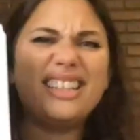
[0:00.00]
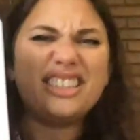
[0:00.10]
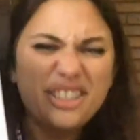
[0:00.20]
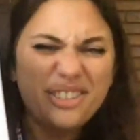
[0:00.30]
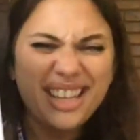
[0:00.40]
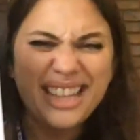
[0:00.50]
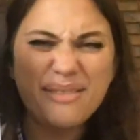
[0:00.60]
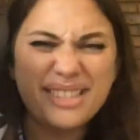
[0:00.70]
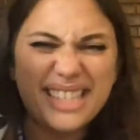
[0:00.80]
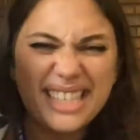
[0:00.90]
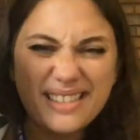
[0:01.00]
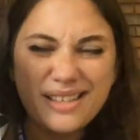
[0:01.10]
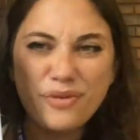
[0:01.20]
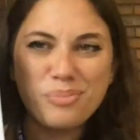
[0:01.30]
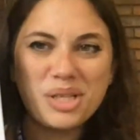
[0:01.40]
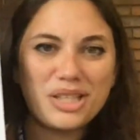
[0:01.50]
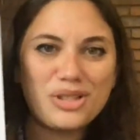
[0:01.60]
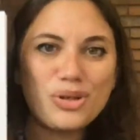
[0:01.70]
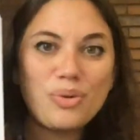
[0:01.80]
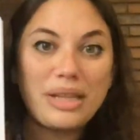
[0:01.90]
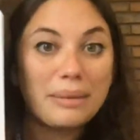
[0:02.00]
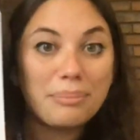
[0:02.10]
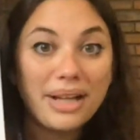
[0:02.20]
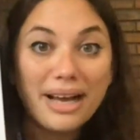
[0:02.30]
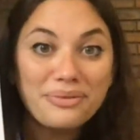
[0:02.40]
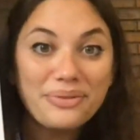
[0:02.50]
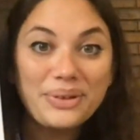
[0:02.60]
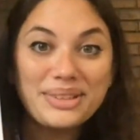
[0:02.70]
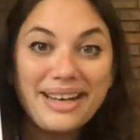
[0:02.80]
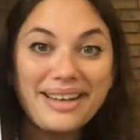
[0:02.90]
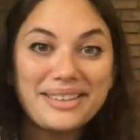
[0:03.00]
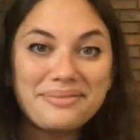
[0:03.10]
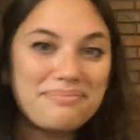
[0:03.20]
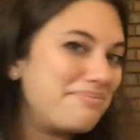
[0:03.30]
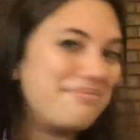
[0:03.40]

Do you think that was easy for me to do with a blindfold on?